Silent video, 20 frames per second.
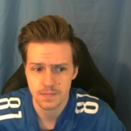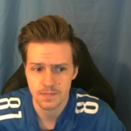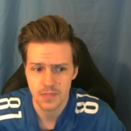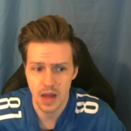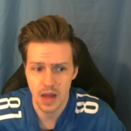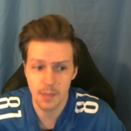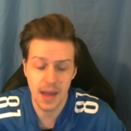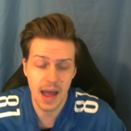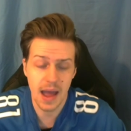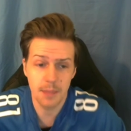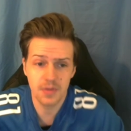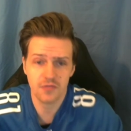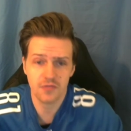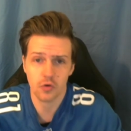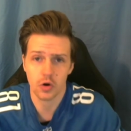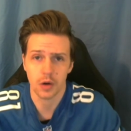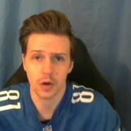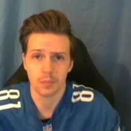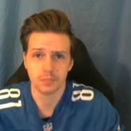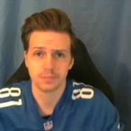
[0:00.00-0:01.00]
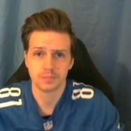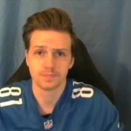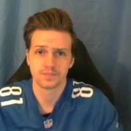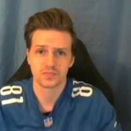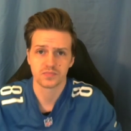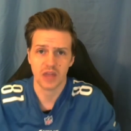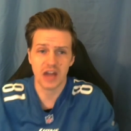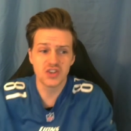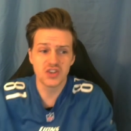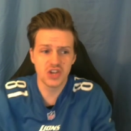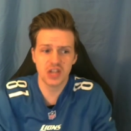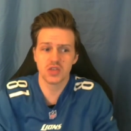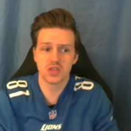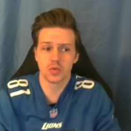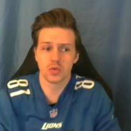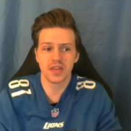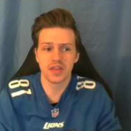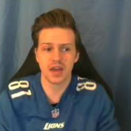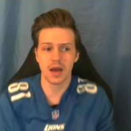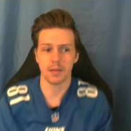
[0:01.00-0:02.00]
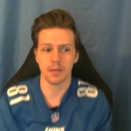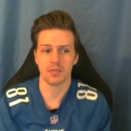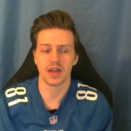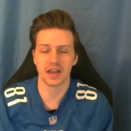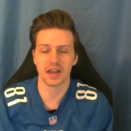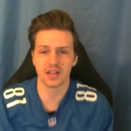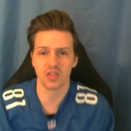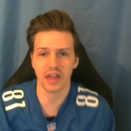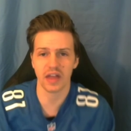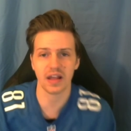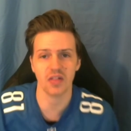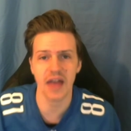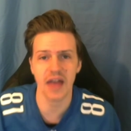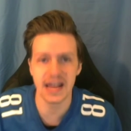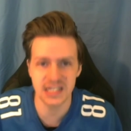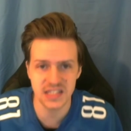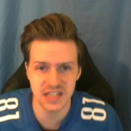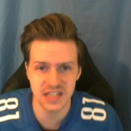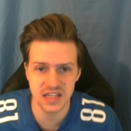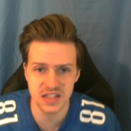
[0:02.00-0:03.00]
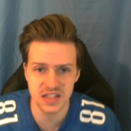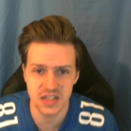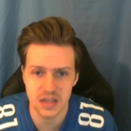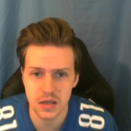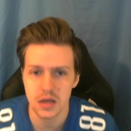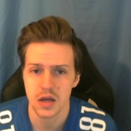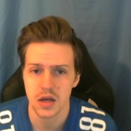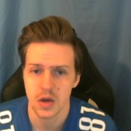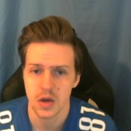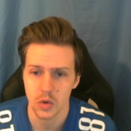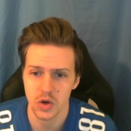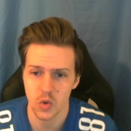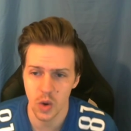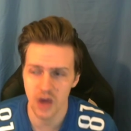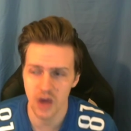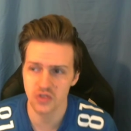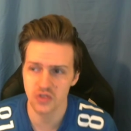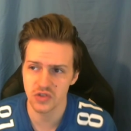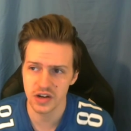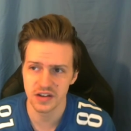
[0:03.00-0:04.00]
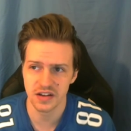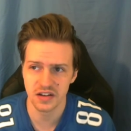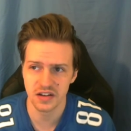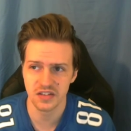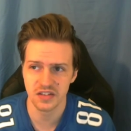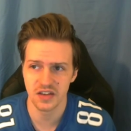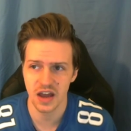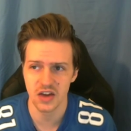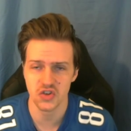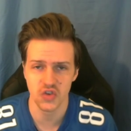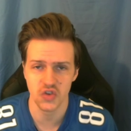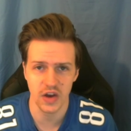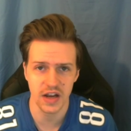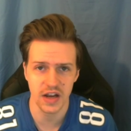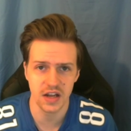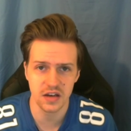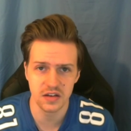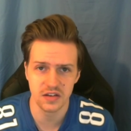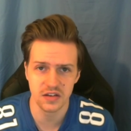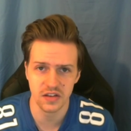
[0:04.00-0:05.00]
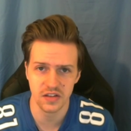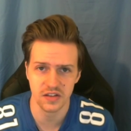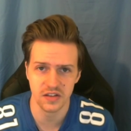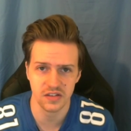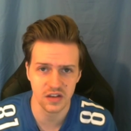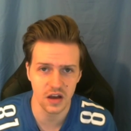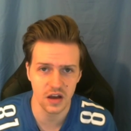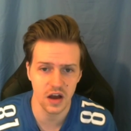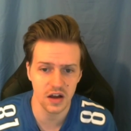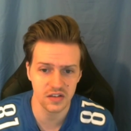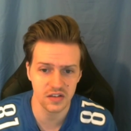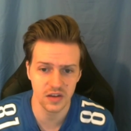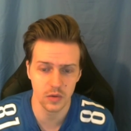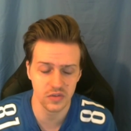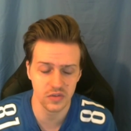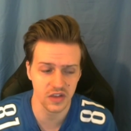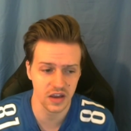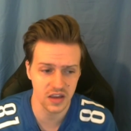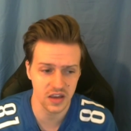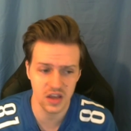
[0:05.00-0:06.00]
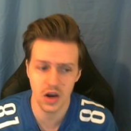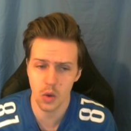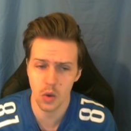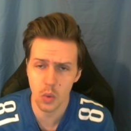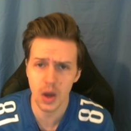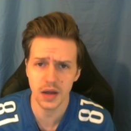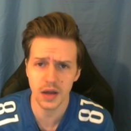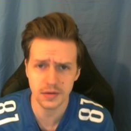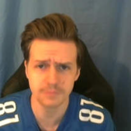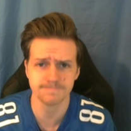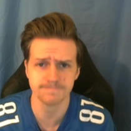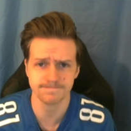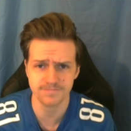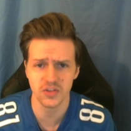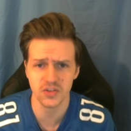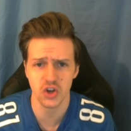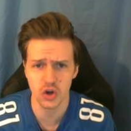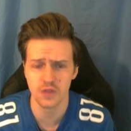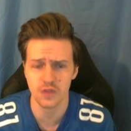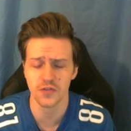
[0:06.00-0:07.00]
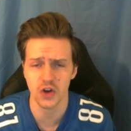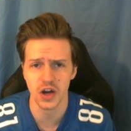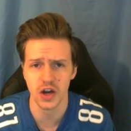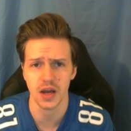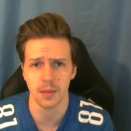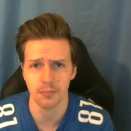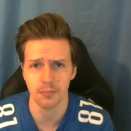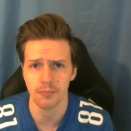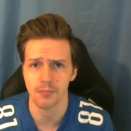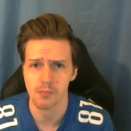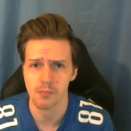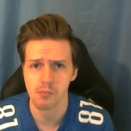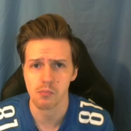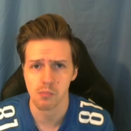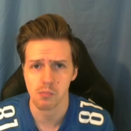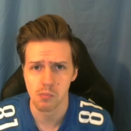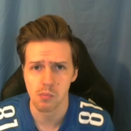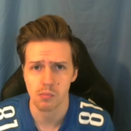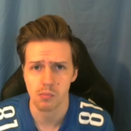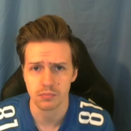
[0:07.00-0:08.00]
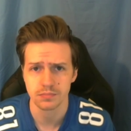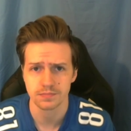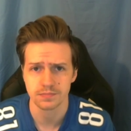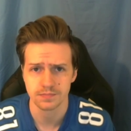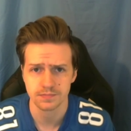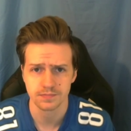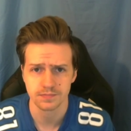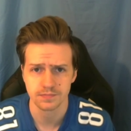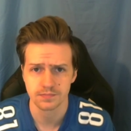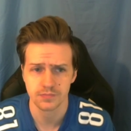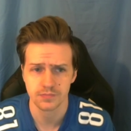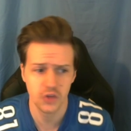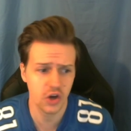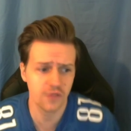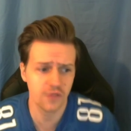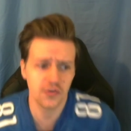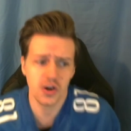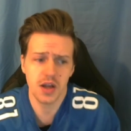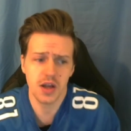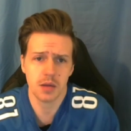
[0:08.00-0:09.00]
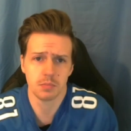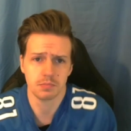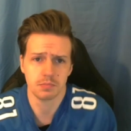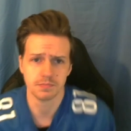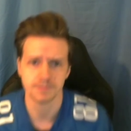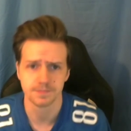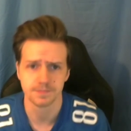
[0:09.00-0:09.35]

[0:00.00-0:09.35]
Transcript: I'm happy for him. I genuinely am. Like like last season when Quandre Diggs got traded to the Seahawks, I was like, you know what? Good for him. Good for him.